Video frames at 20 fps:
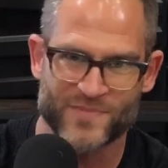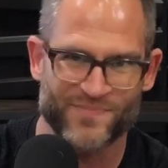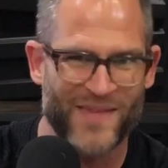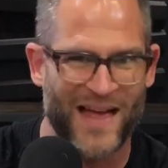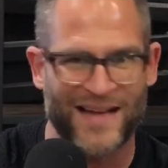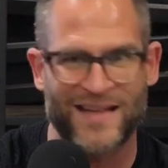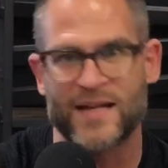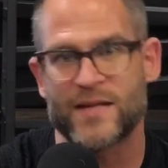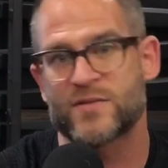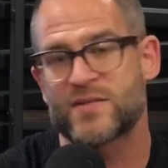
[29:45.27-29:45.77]

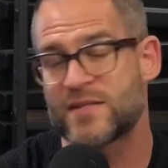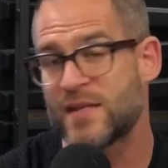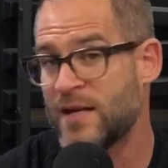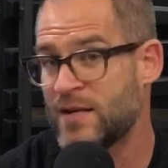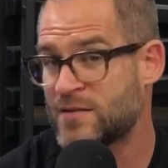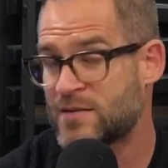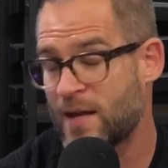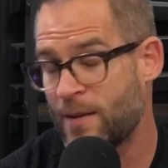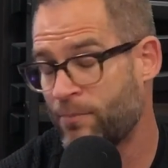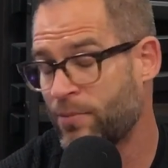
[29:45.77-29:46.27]
I guess, say
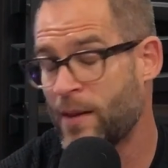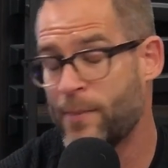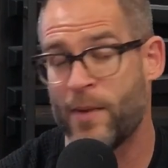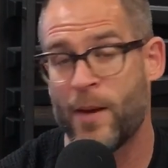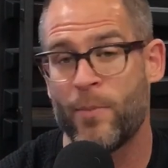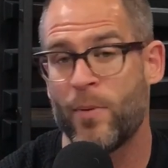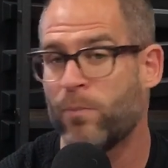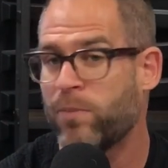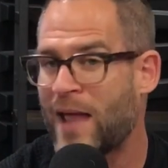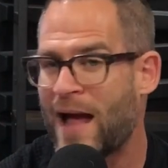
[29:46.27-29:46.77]

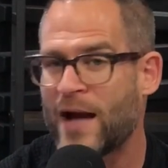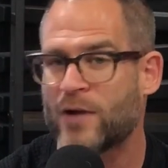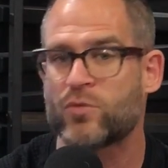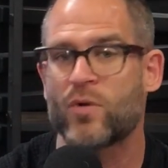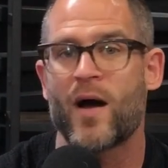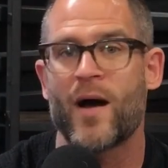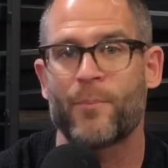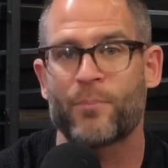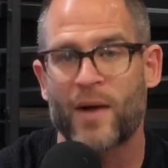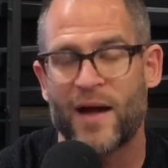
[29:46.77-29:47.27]
maybe
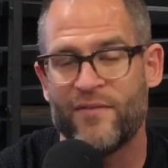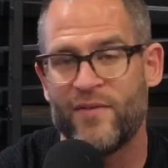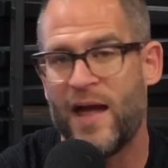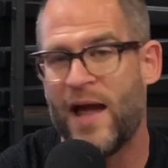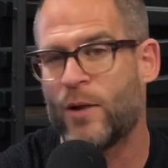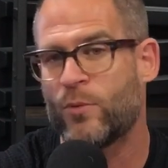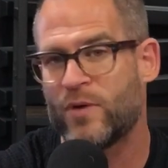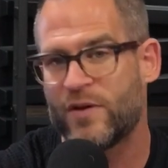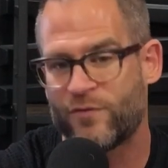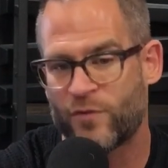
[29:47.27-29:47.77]
BlackRock, private
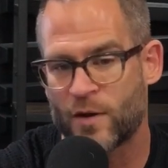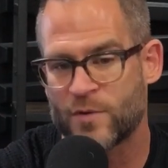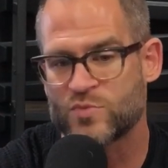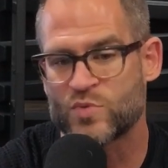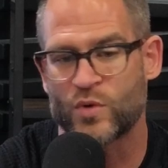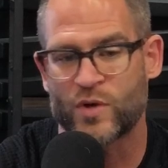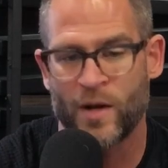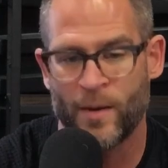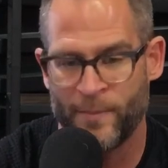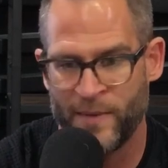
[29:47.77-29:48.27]
equity firms
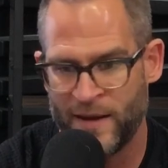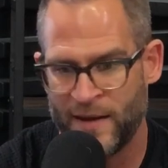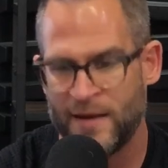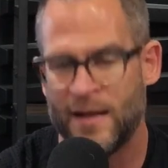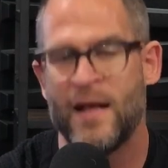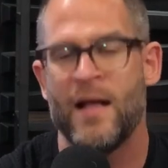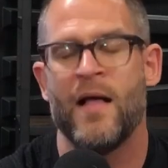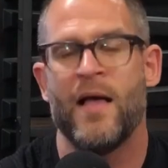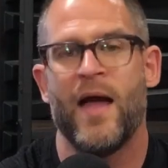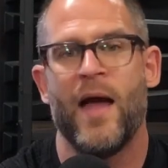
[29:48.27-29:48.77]
will come in
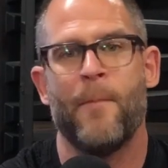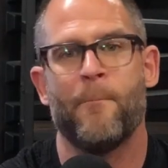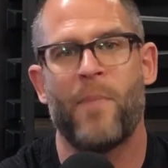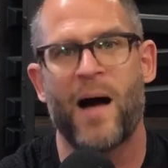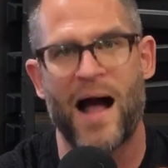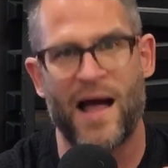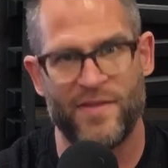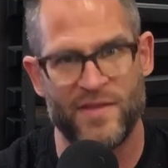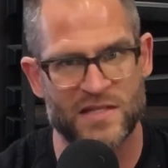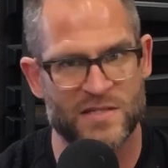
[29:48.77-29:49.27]
and
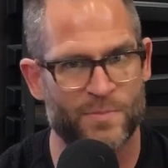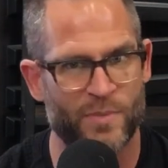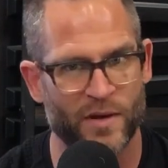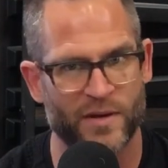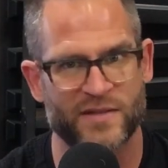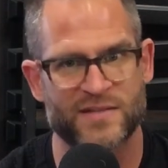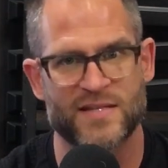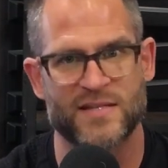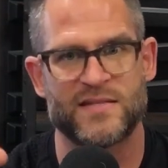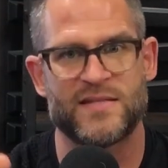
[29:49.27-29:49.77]
buy these
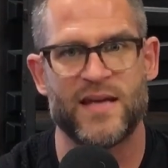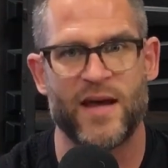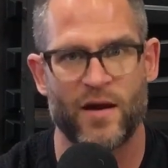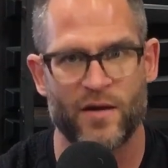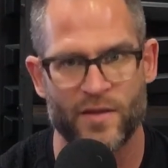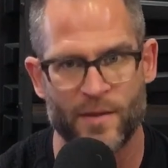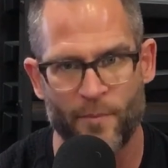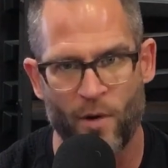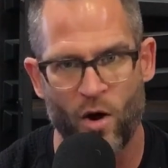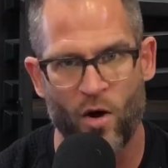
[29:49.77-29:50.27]
buildings and tear
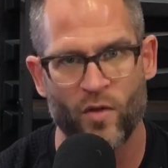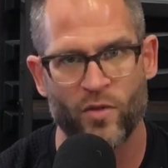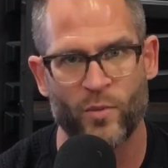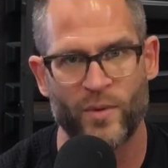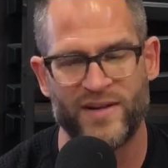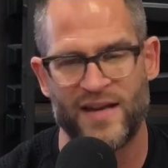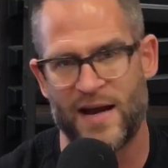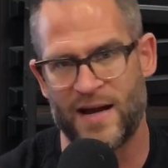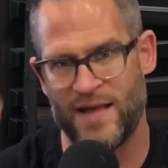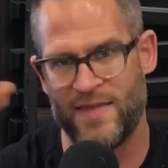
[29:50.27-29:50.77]
them all the way down.